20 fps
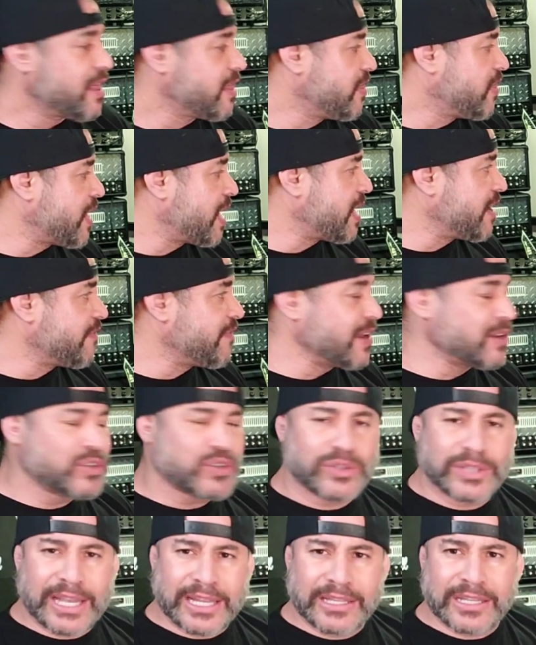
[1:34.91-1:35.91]
They
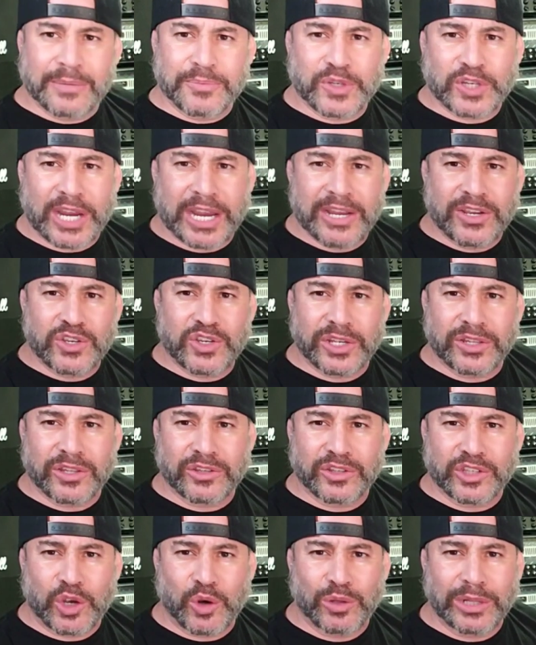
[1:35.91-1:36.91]
eventually ended up changing
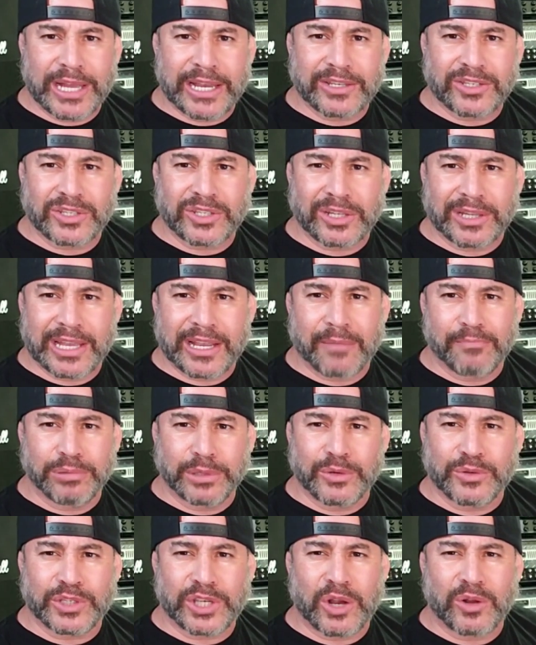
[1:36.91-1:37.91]
the Tolex to like a
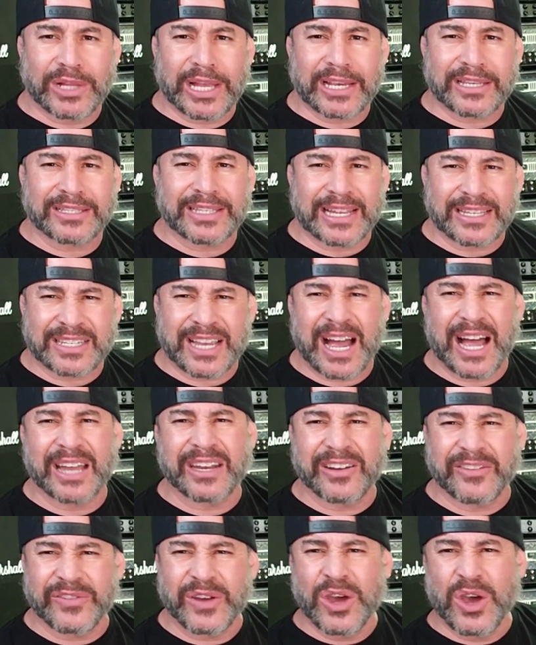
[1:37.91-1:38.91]
blue Tolex. That's
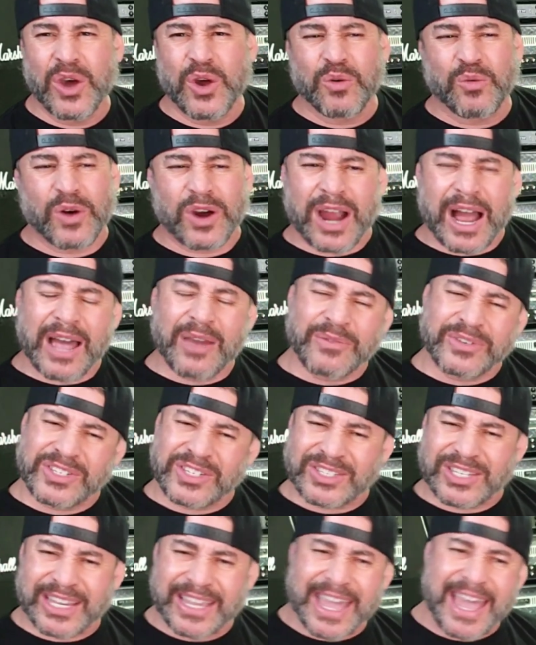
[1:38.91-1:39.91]
kind of where I was
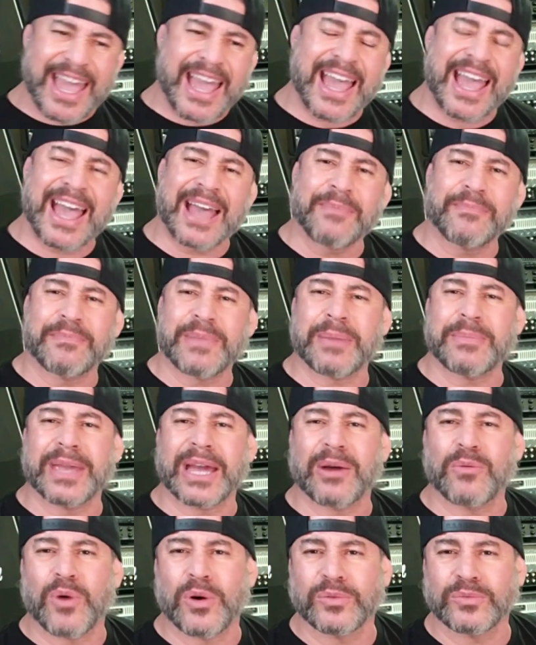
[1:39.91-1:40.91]
just like, ah,
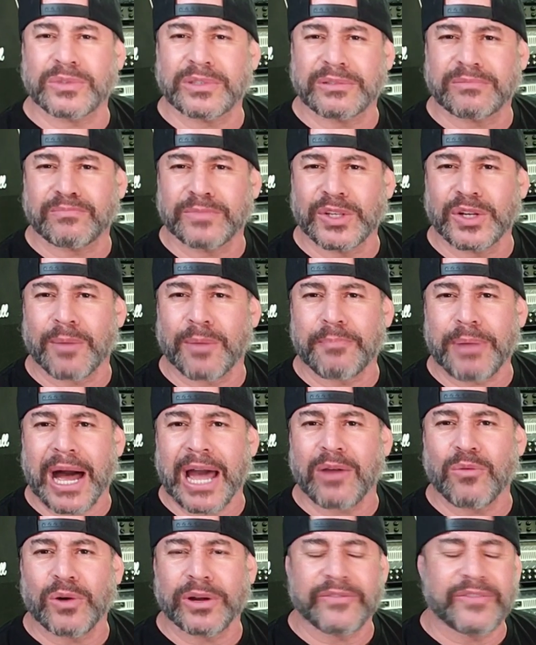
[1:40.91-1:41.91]
maybe I won't, you know,
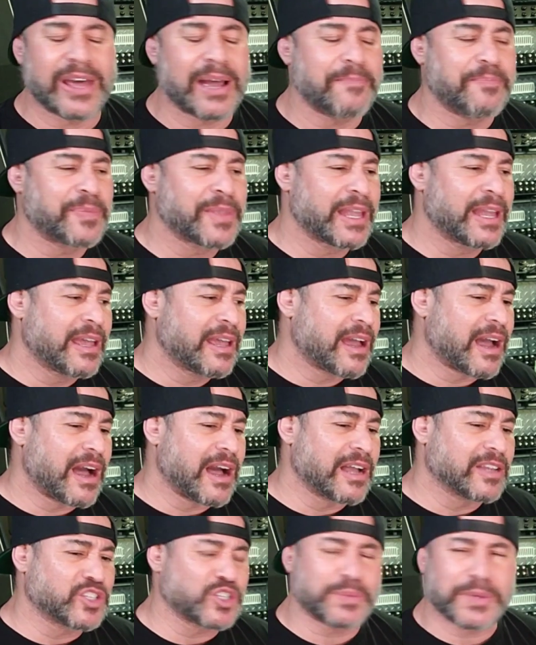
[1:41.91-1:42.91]
buy one of them
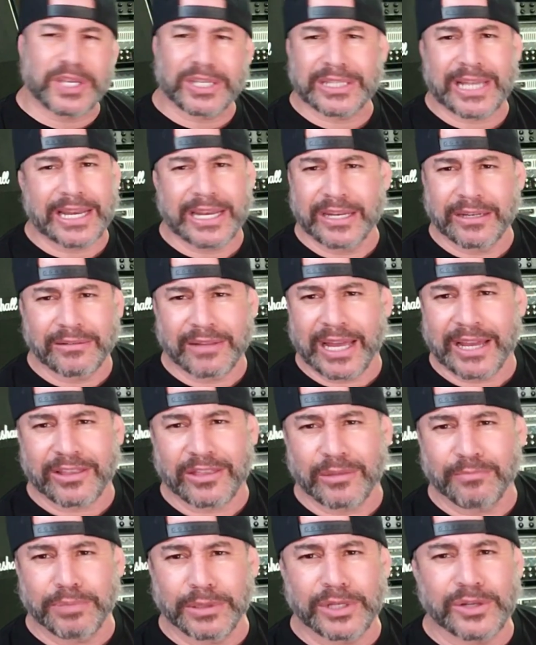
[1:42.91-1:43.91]
uh, just because I didn't
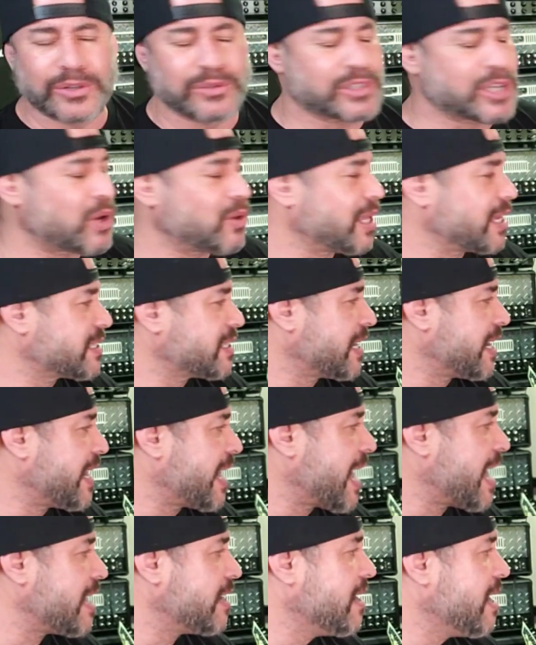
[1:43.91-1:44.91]
like the blue Tolex that it
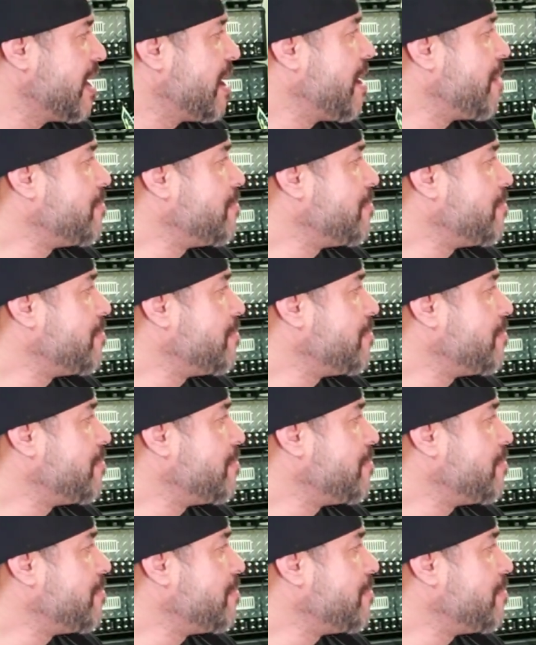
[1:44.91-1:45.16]
had.